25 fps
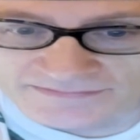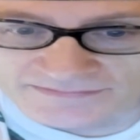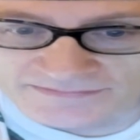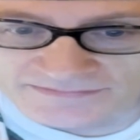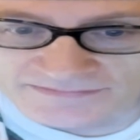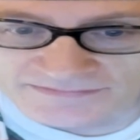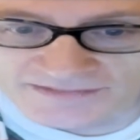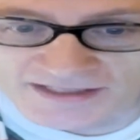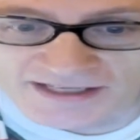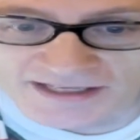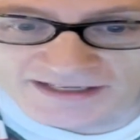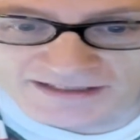
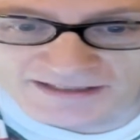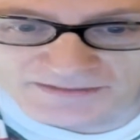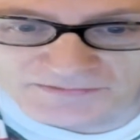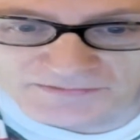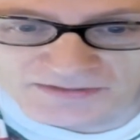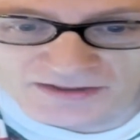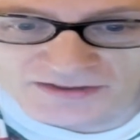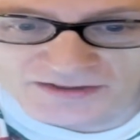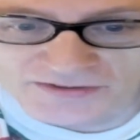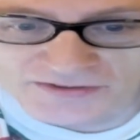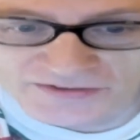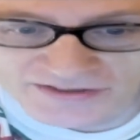the
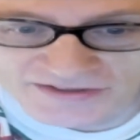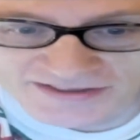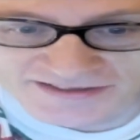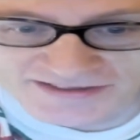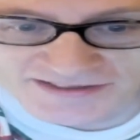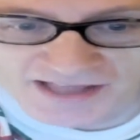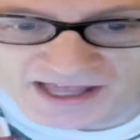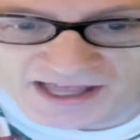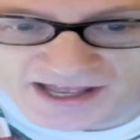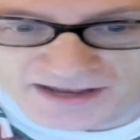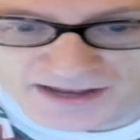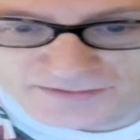NFL is
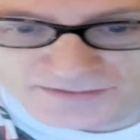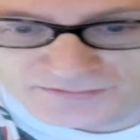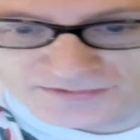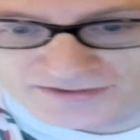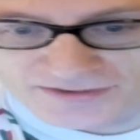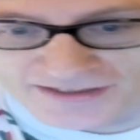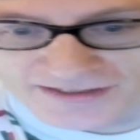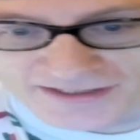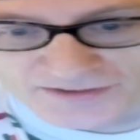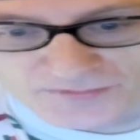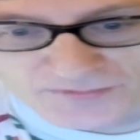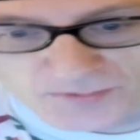live, and
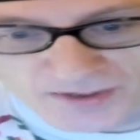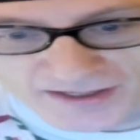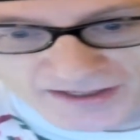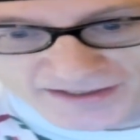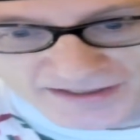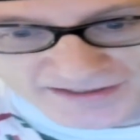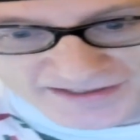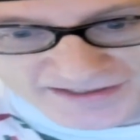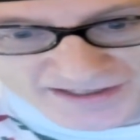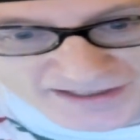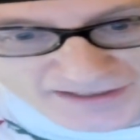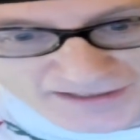that's why
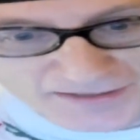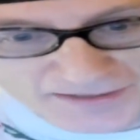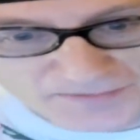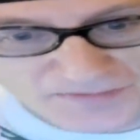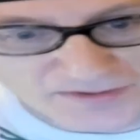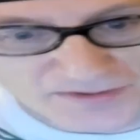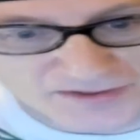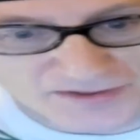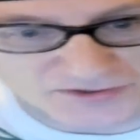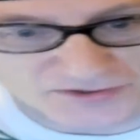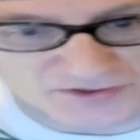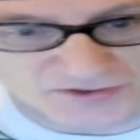the
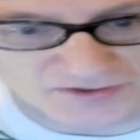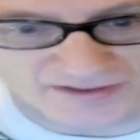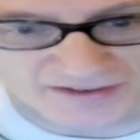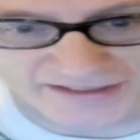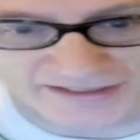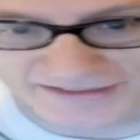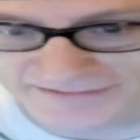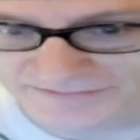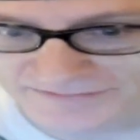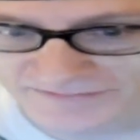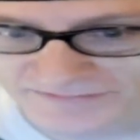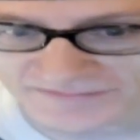NFL is
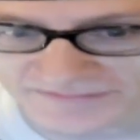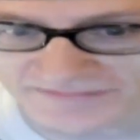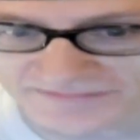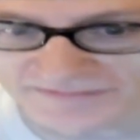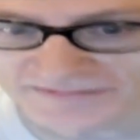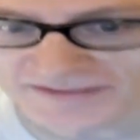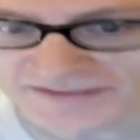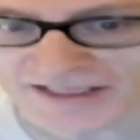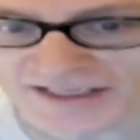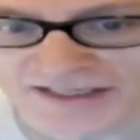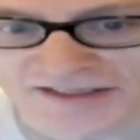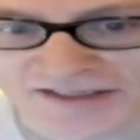great.
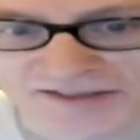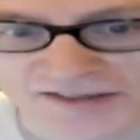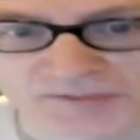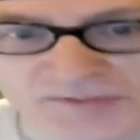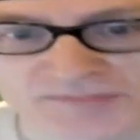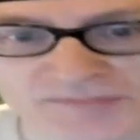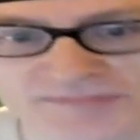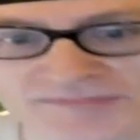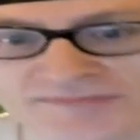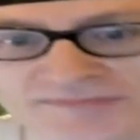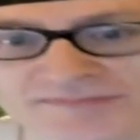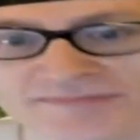Thank you.
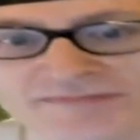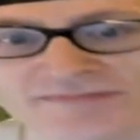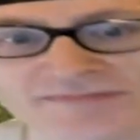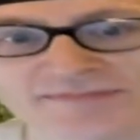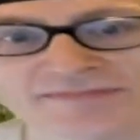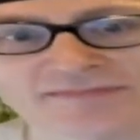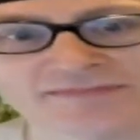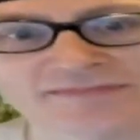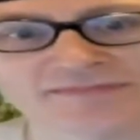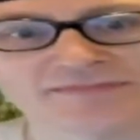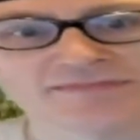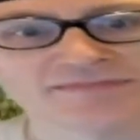
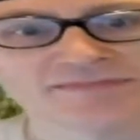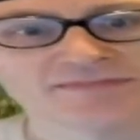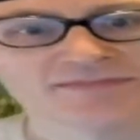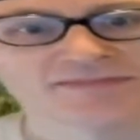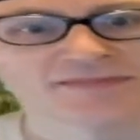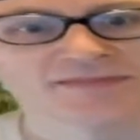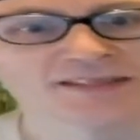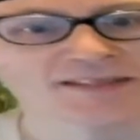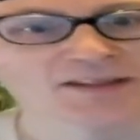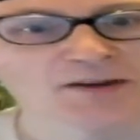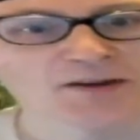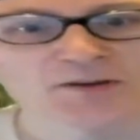
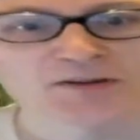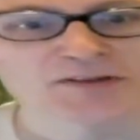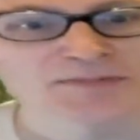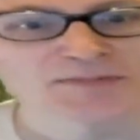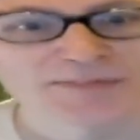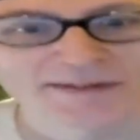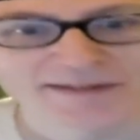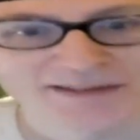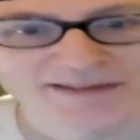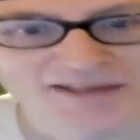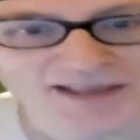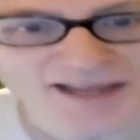It's always
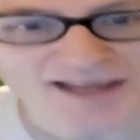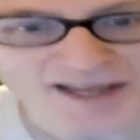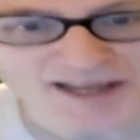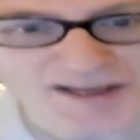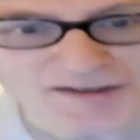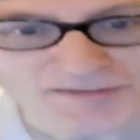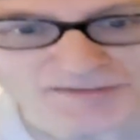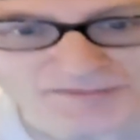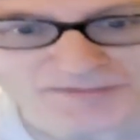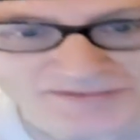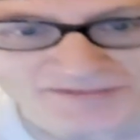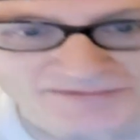been
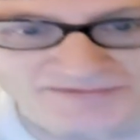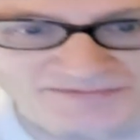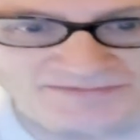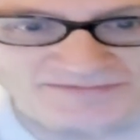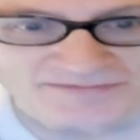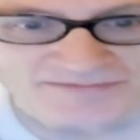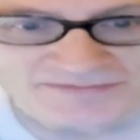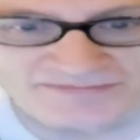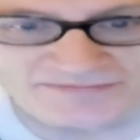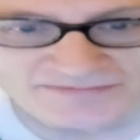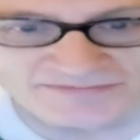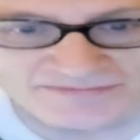live.
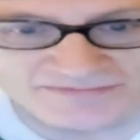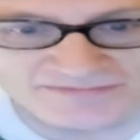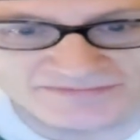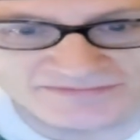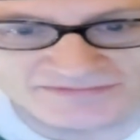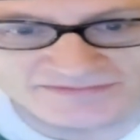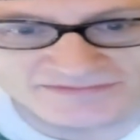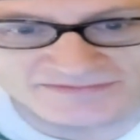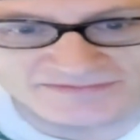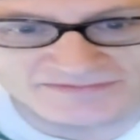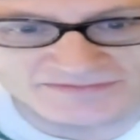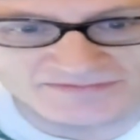
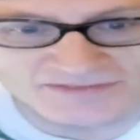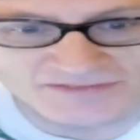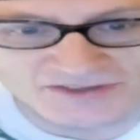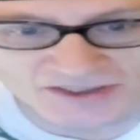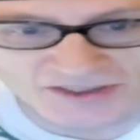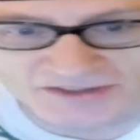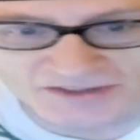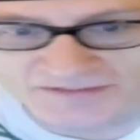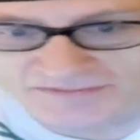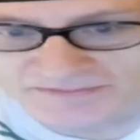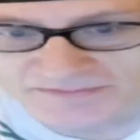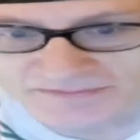
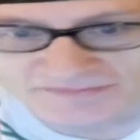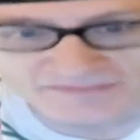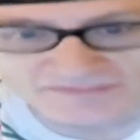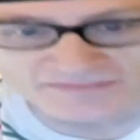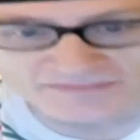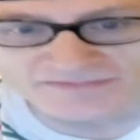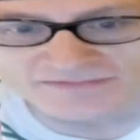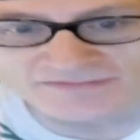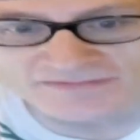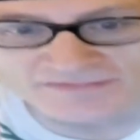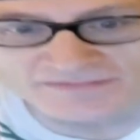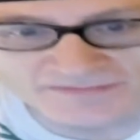So,
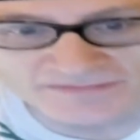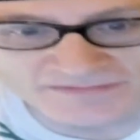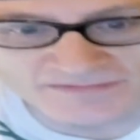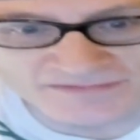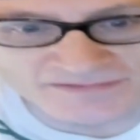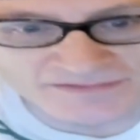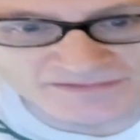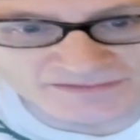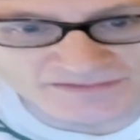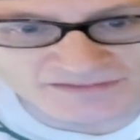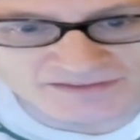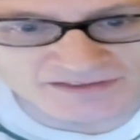
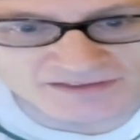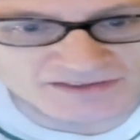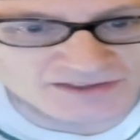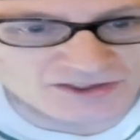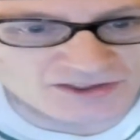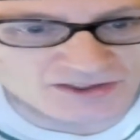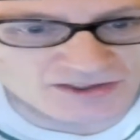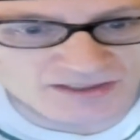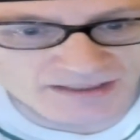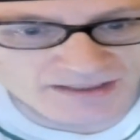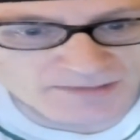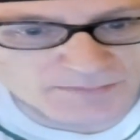
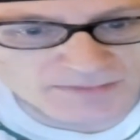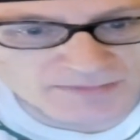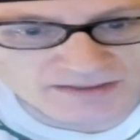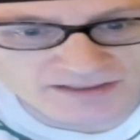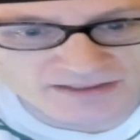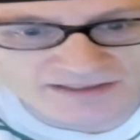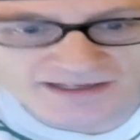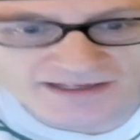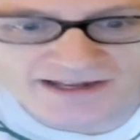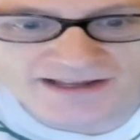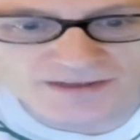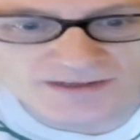it's like
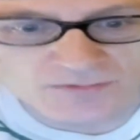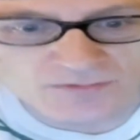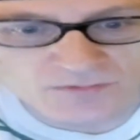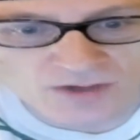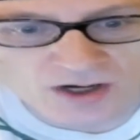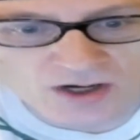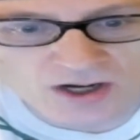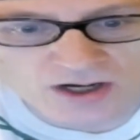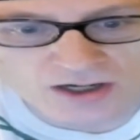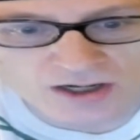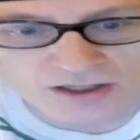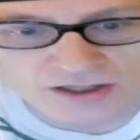Monday Night
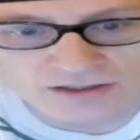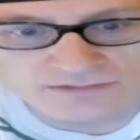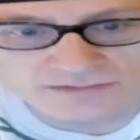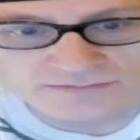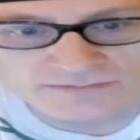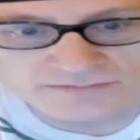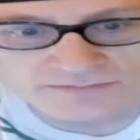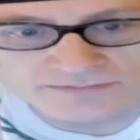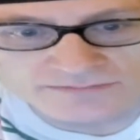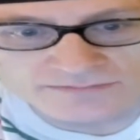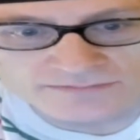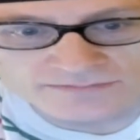Raw.
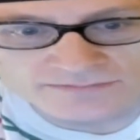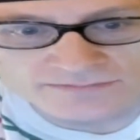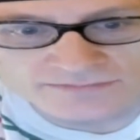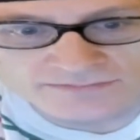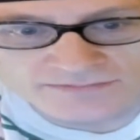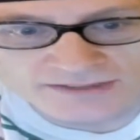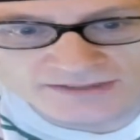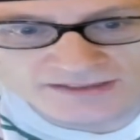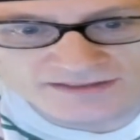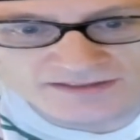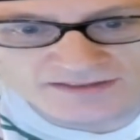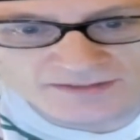
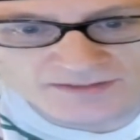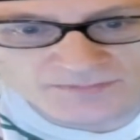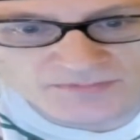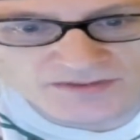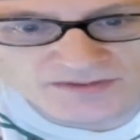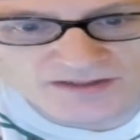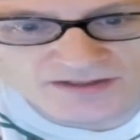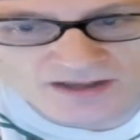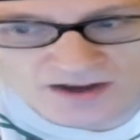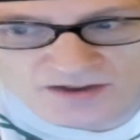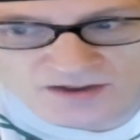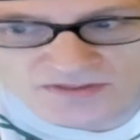Except
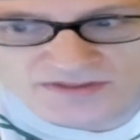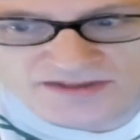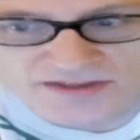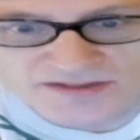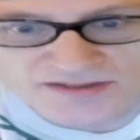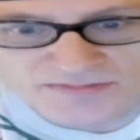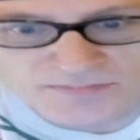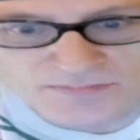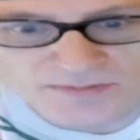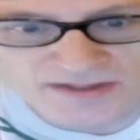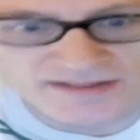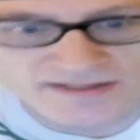
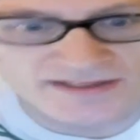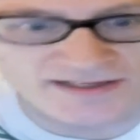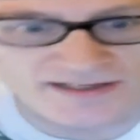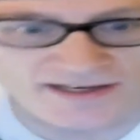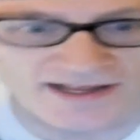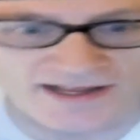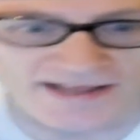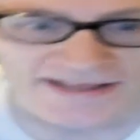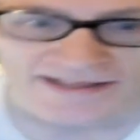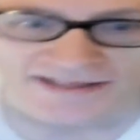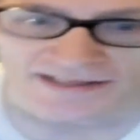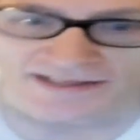this Monday
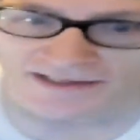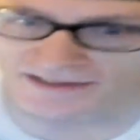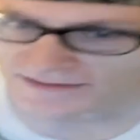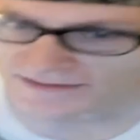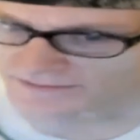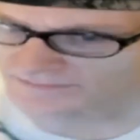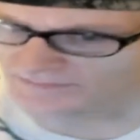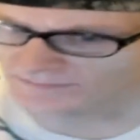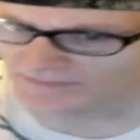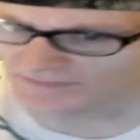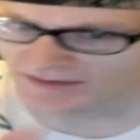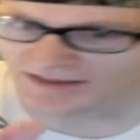night
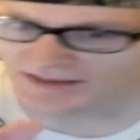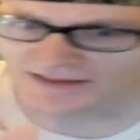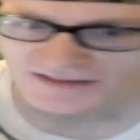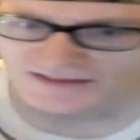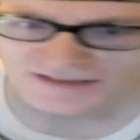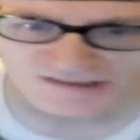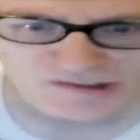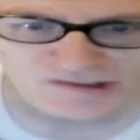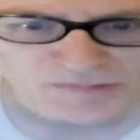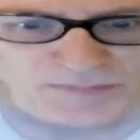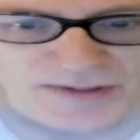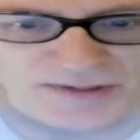is
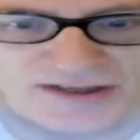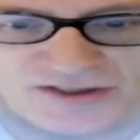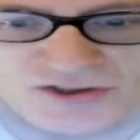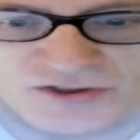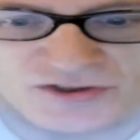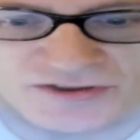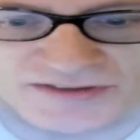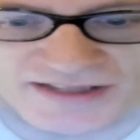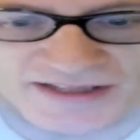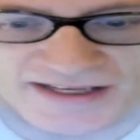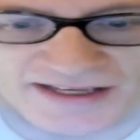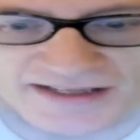a
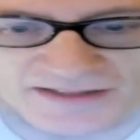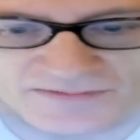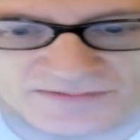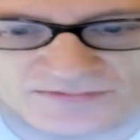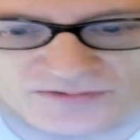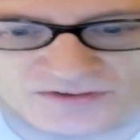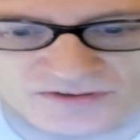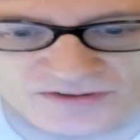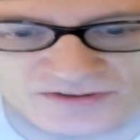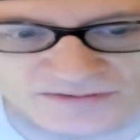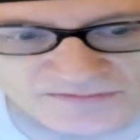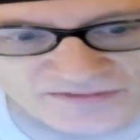special night
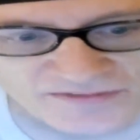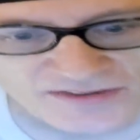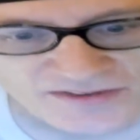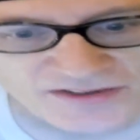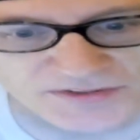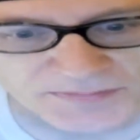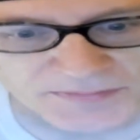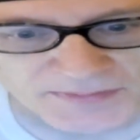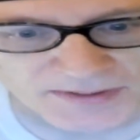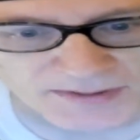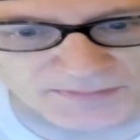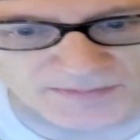for
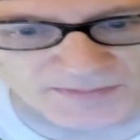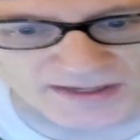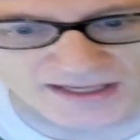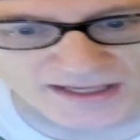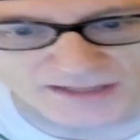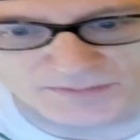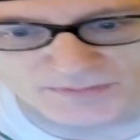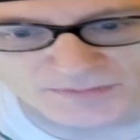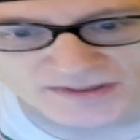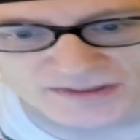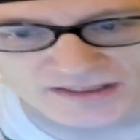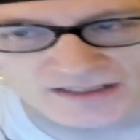Vince
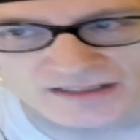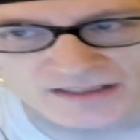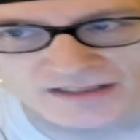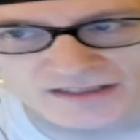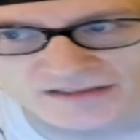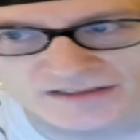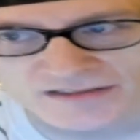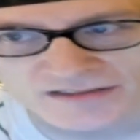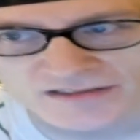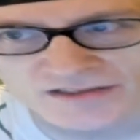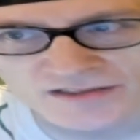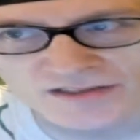McMahon
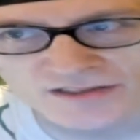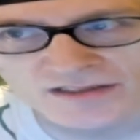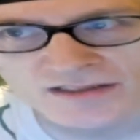because